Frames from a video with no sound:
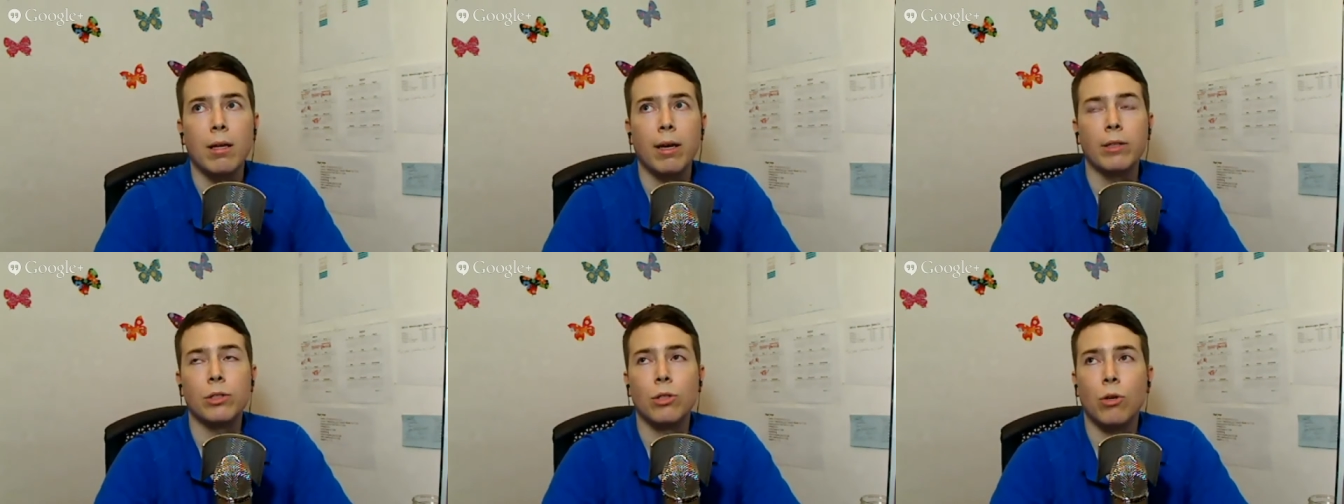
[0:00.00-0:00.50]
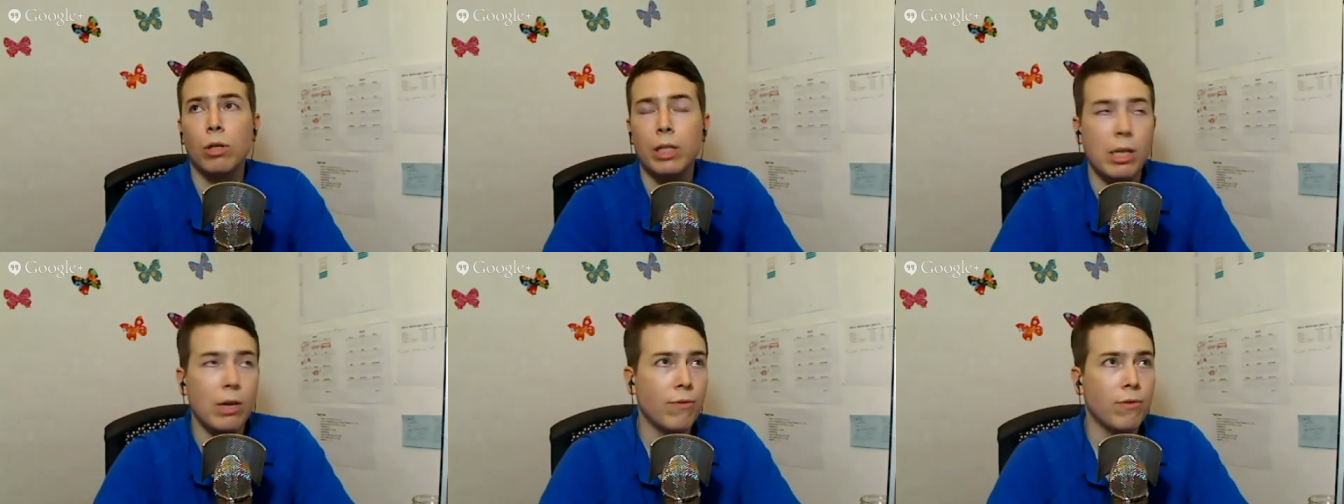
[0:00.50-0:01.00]
It's
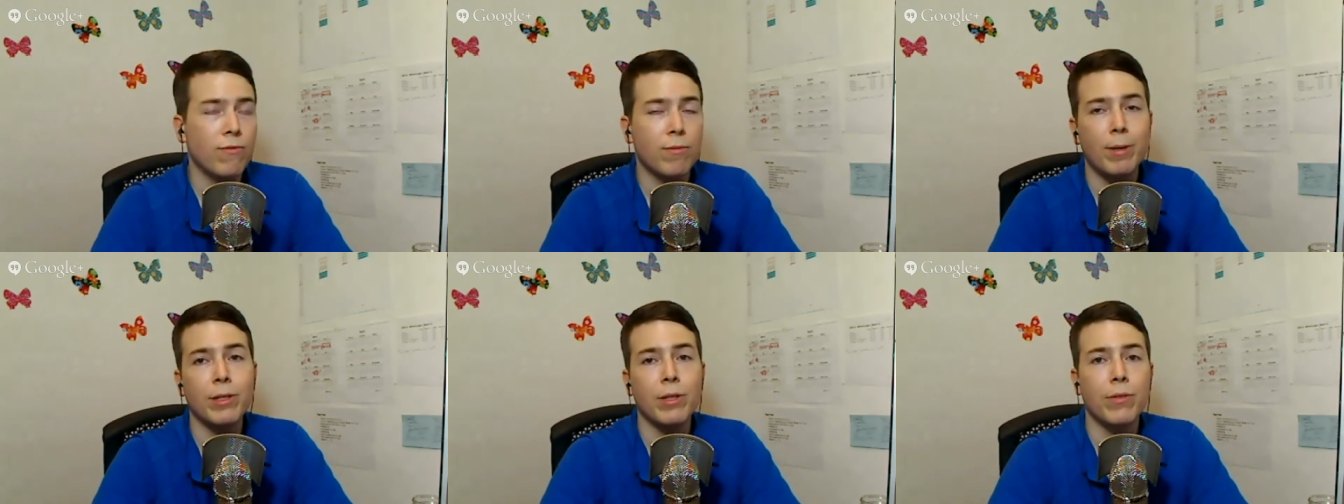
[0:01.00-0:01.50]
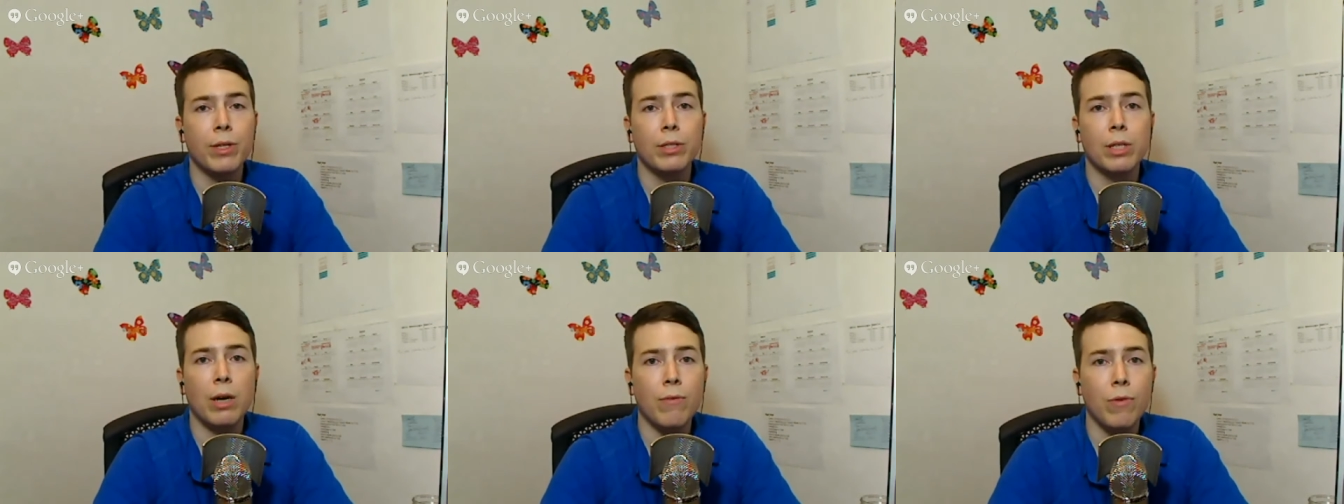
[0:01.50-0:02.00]
totally different from other things
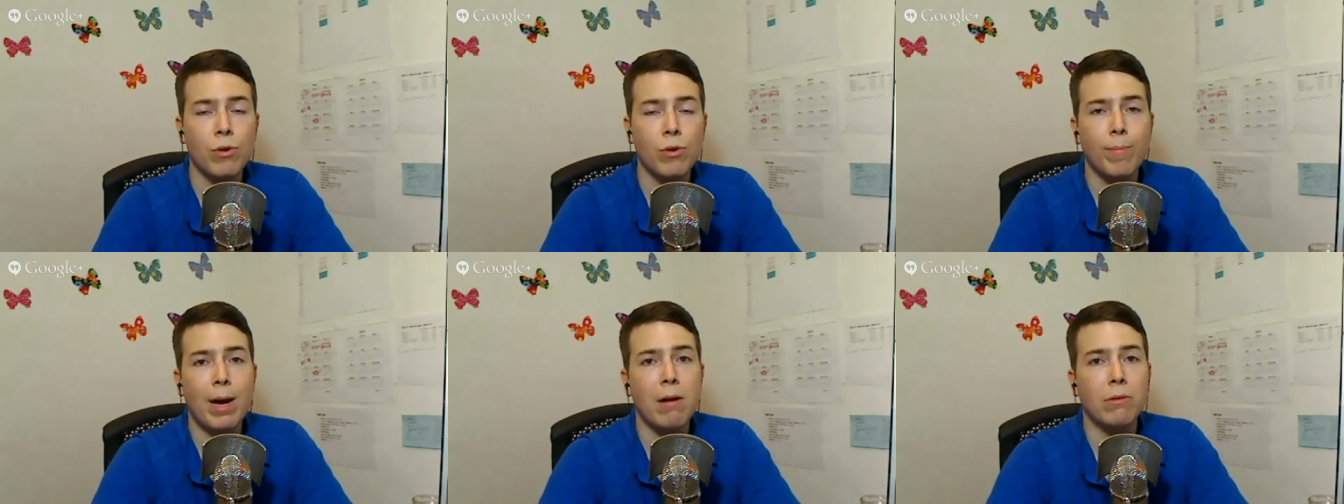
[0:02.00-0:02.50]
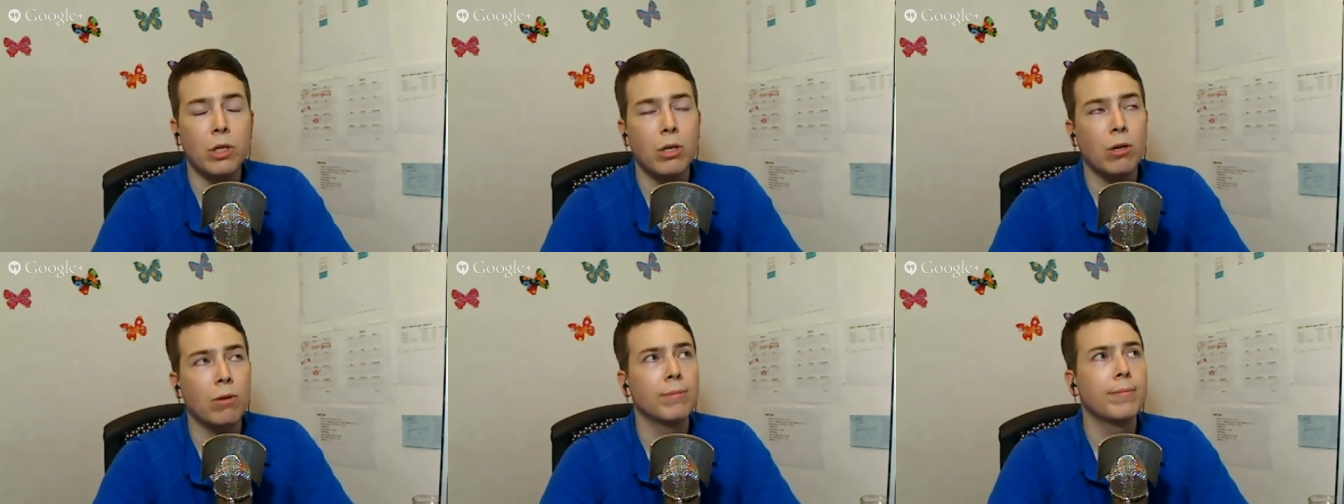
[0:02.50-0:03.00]
that I've heard about, you
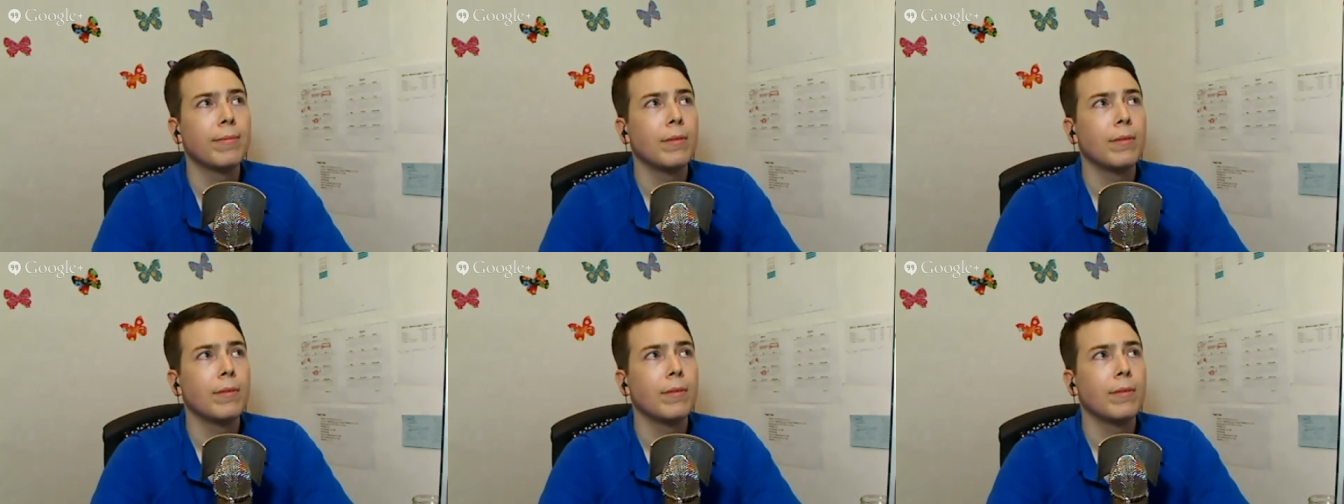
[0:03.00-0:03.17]
know?